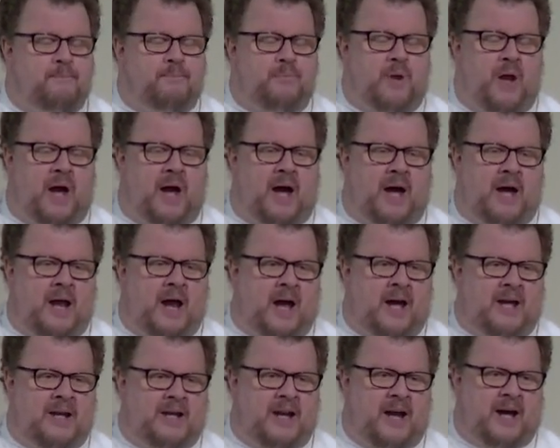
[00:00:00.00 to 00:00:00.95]

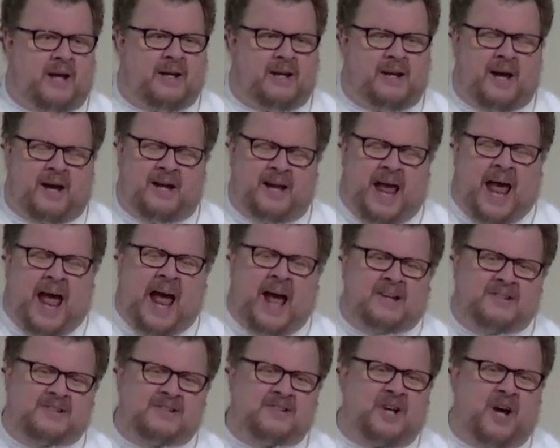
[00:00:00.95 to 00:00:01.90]
I
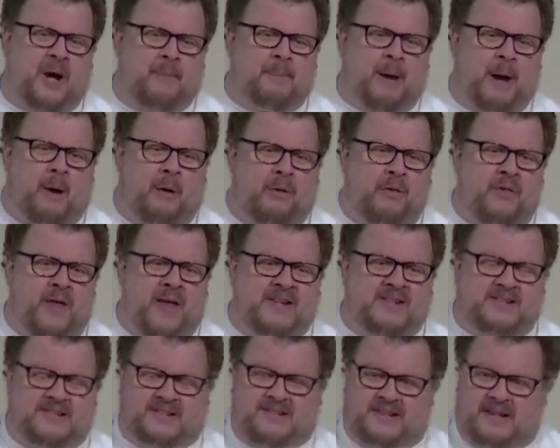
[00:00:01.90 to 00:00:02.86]
asked about
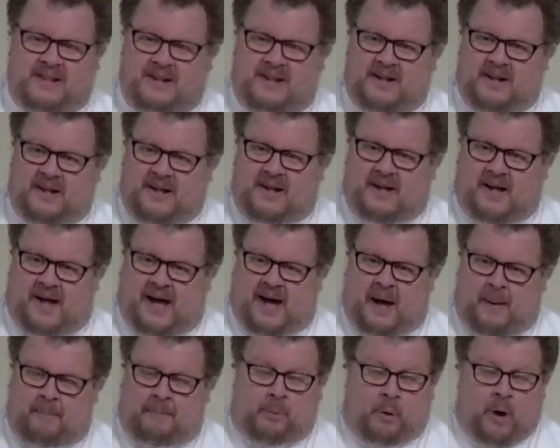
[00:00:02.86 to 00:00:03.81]
this
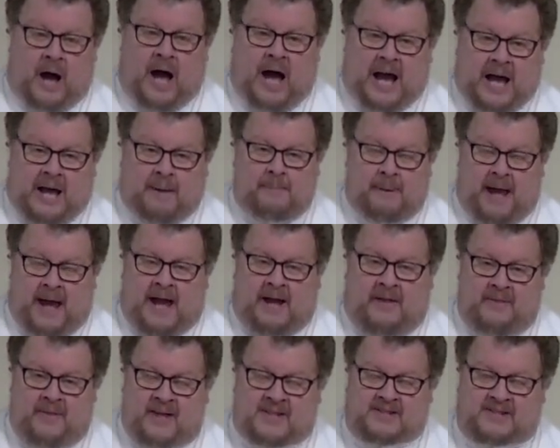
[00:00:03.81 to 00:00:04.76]
bribe
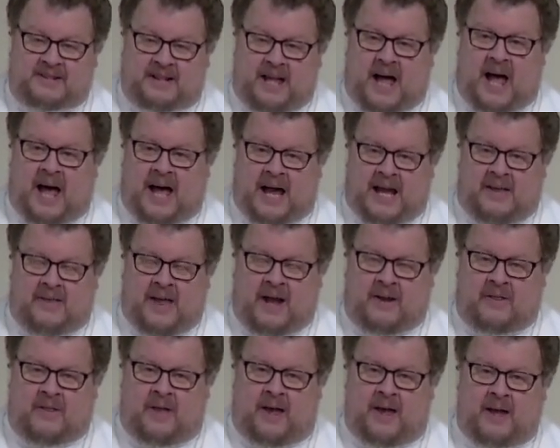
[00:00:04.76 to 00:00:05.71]
and this lie
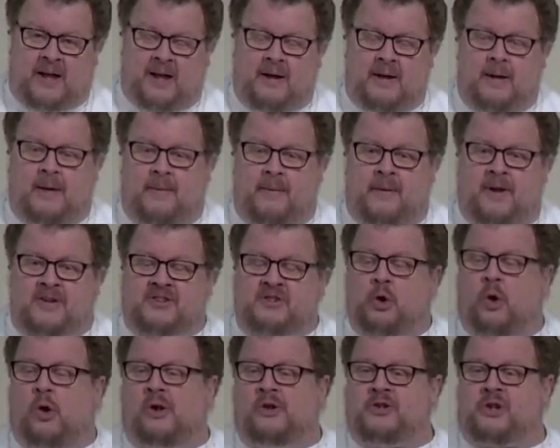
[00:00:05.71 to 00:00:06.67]
that the
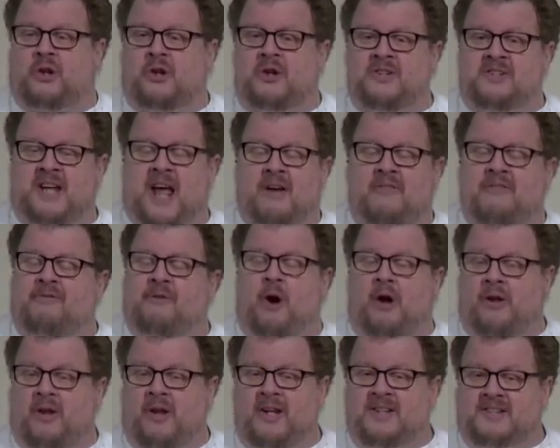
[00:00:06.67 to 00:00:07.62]
soldiers had
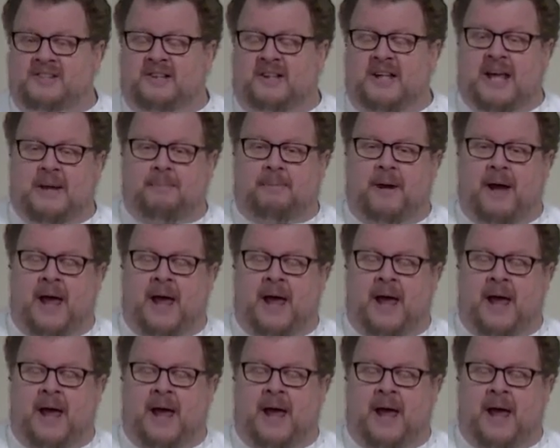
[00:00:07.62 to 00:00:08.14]
fallen asleep.